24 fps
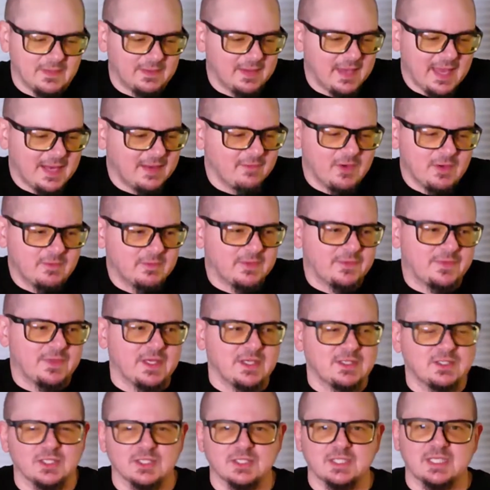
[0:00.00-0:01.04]
anyone would
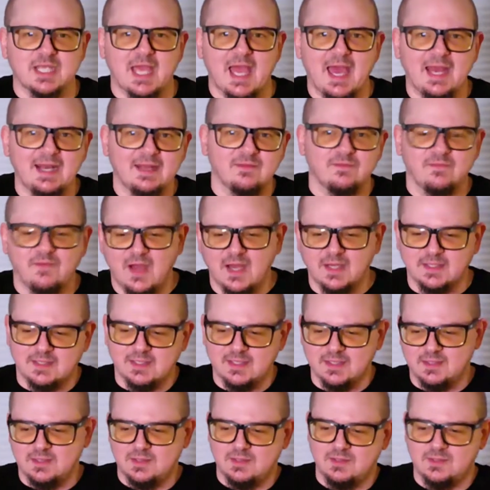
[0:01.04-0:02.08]
think just adding
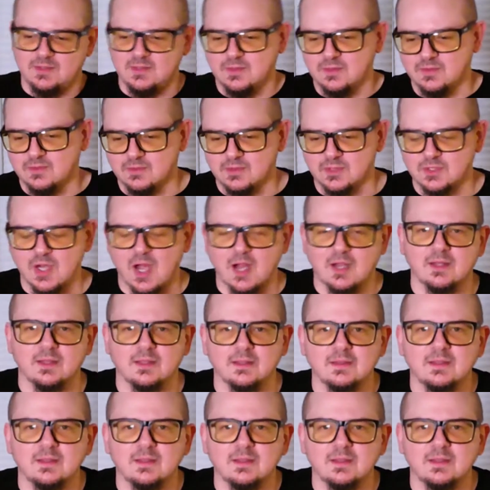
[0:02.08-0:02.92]
vodka to chocolate